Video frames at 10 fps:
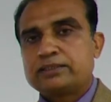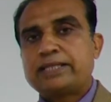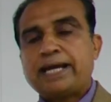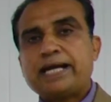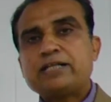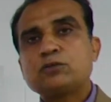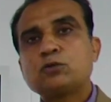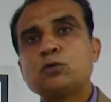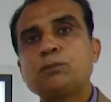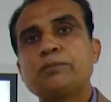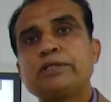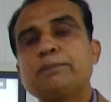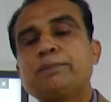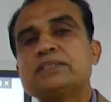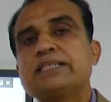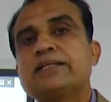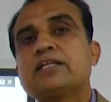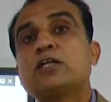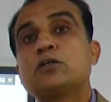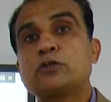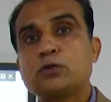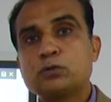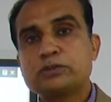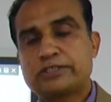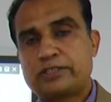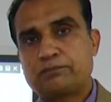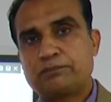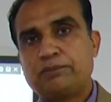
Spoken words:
That group represents the reduced term,